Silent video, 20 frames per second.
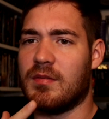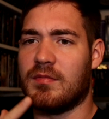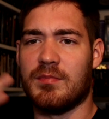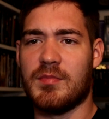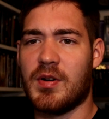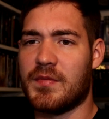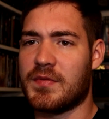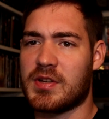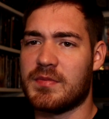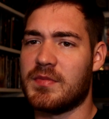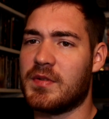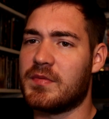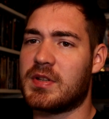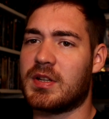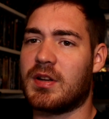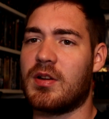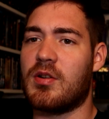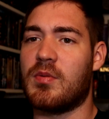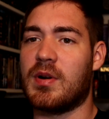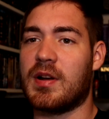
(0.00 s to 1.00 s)
months and
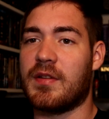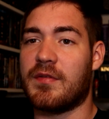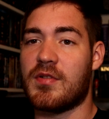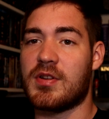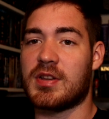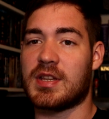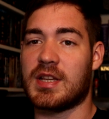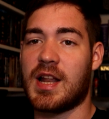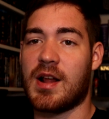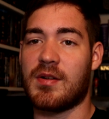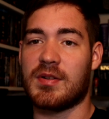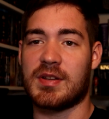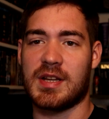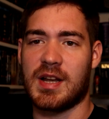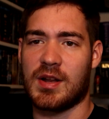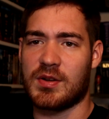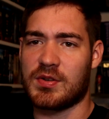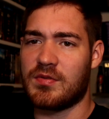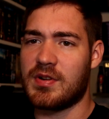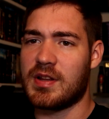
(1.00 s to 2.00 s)
months ago when he first announced
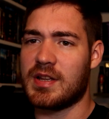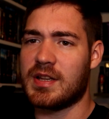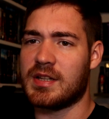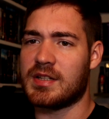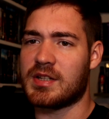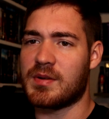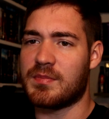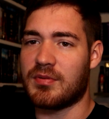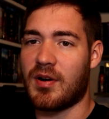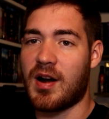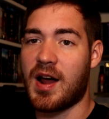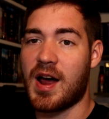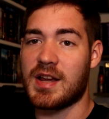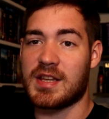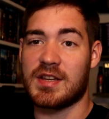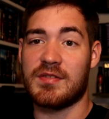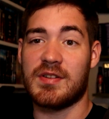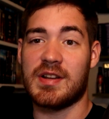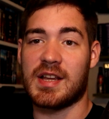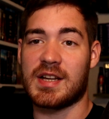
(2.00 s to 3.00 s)
it. I was really
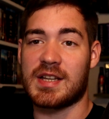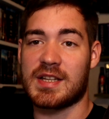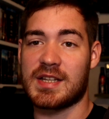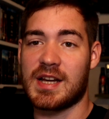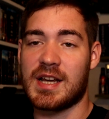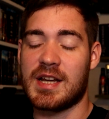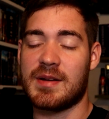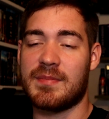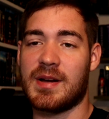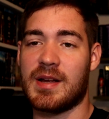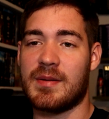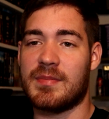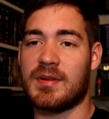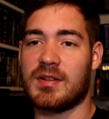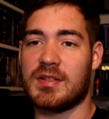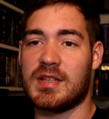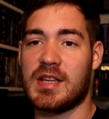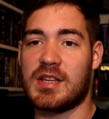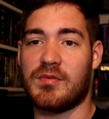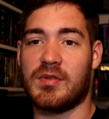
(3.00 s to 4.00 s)
surprised and really excited by it
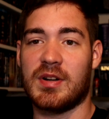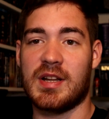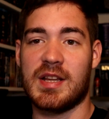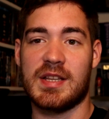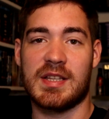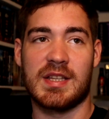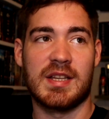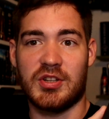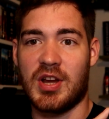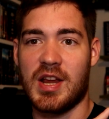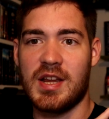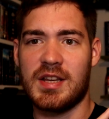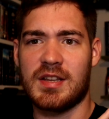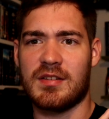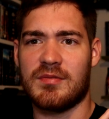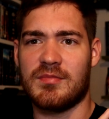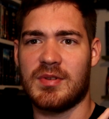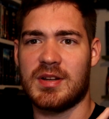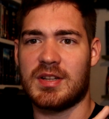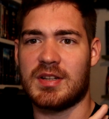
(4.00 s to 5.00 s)
because this one is
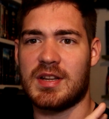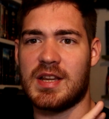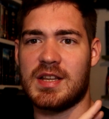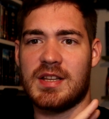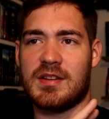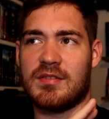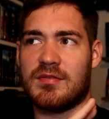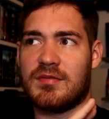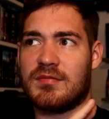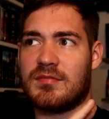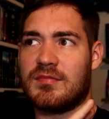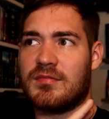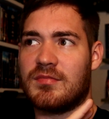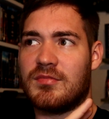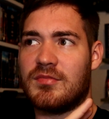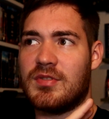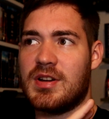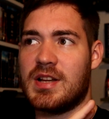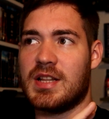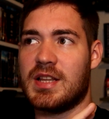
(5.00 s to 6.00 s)
Jason, which isn't
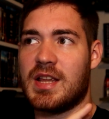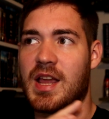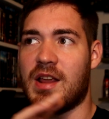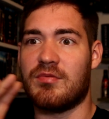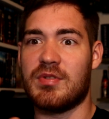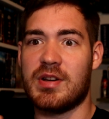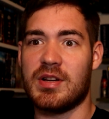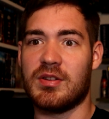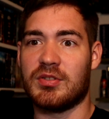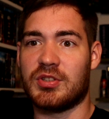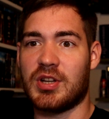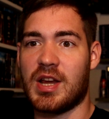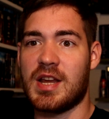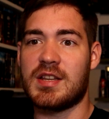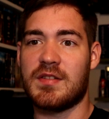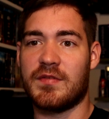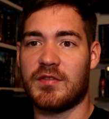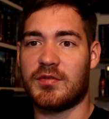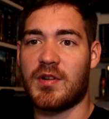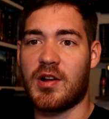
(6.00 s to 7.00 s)
really a real
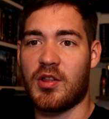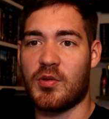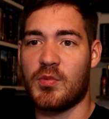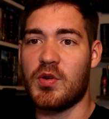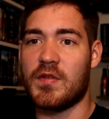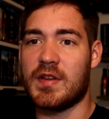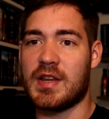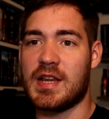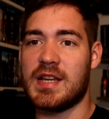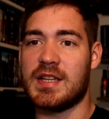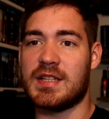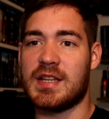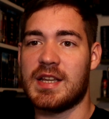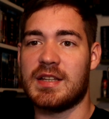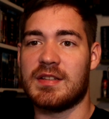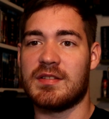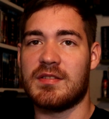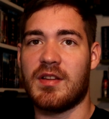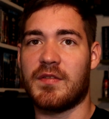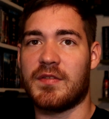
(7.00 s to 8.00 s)
Jason throughout the movie. He's
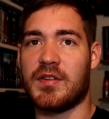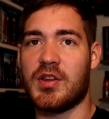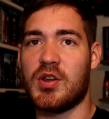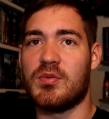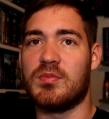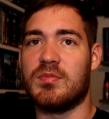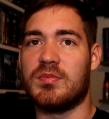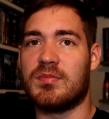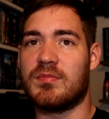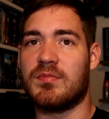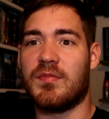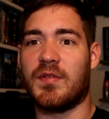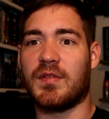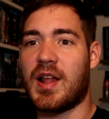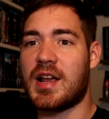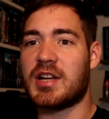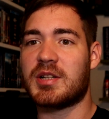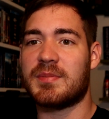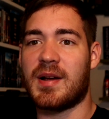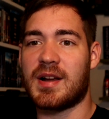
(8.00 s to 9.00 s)
in a few
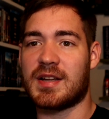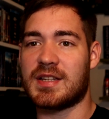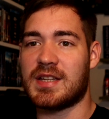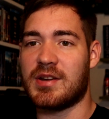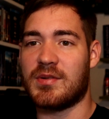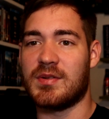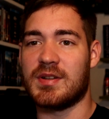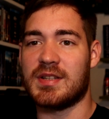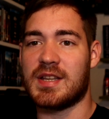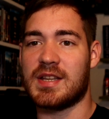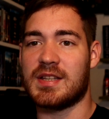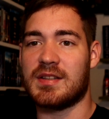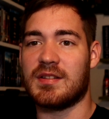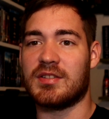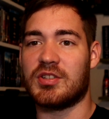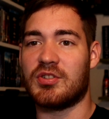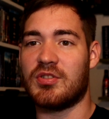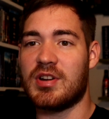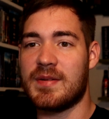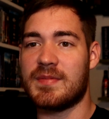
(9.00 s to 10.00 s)
flashback sequences
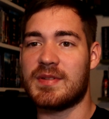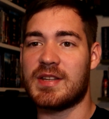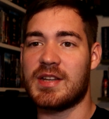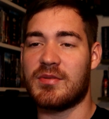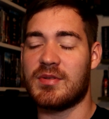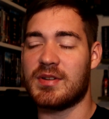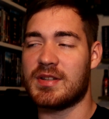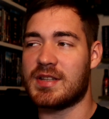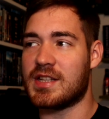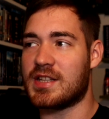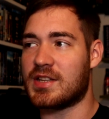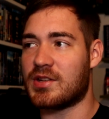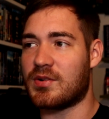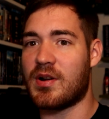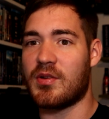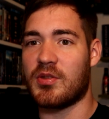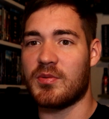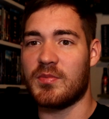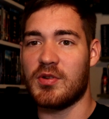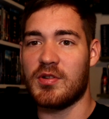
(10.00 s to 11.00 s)
and dream sequences
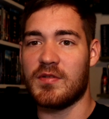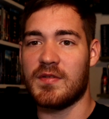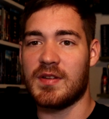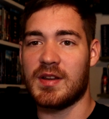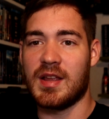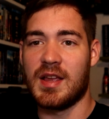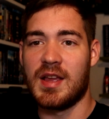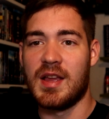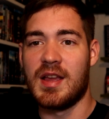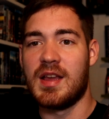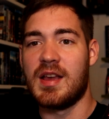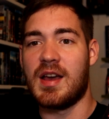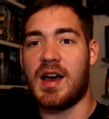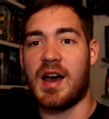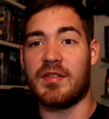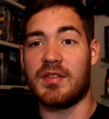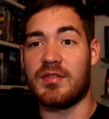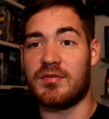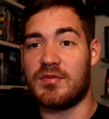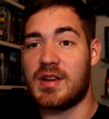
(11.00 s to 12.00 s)
throughout the movie,
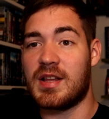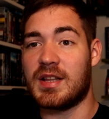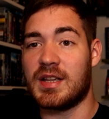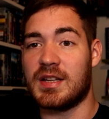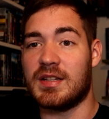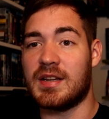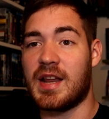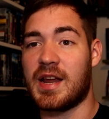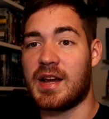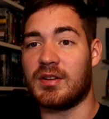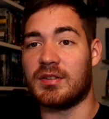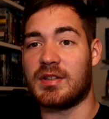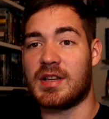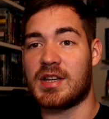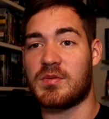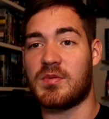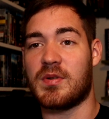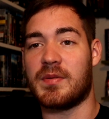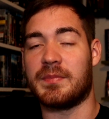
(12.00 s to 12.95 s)
and they really nailed this